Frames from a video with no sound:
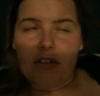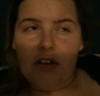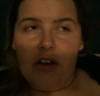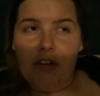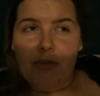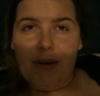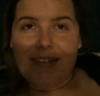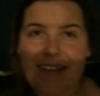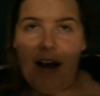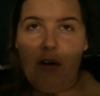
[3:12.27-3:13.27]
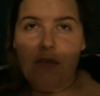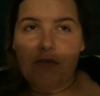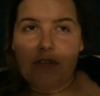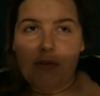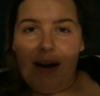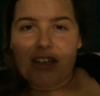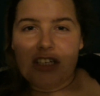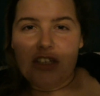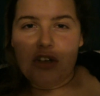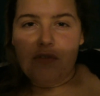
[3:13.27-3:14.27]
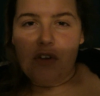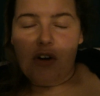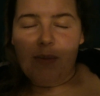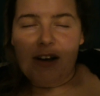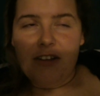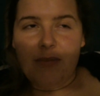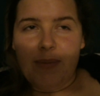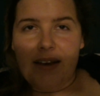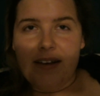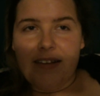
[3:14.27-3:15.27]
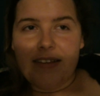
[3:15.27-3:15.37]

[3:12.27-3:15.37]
I owe it to myself to actually do Vlogmas, because